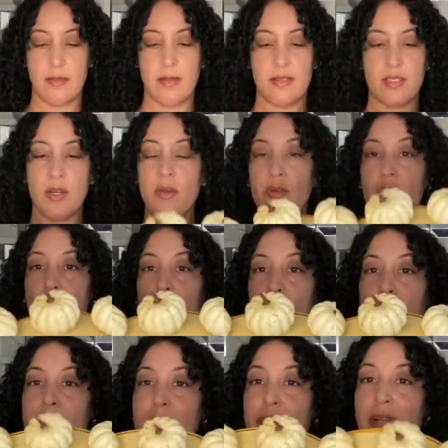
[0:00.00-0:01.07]
don't know
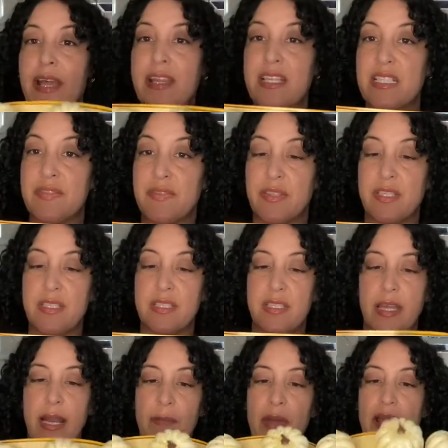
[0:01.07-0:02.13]
what my plan is for this
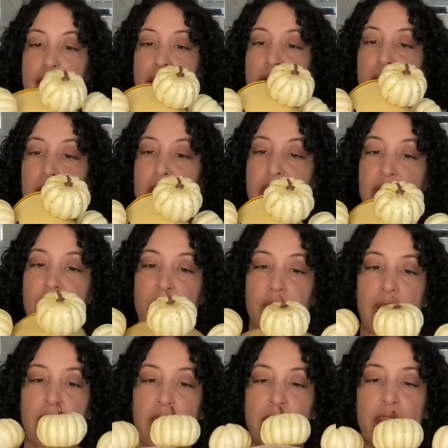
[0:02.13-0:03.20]
yet. I might add them to the
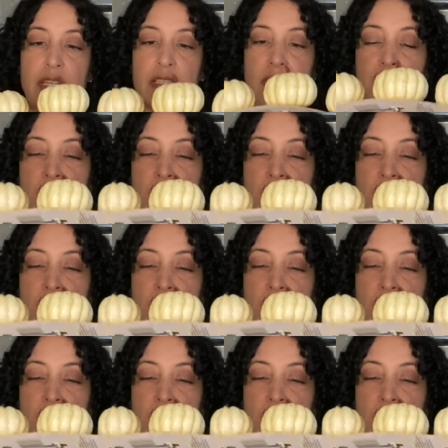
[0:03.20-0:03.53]
wreath. These are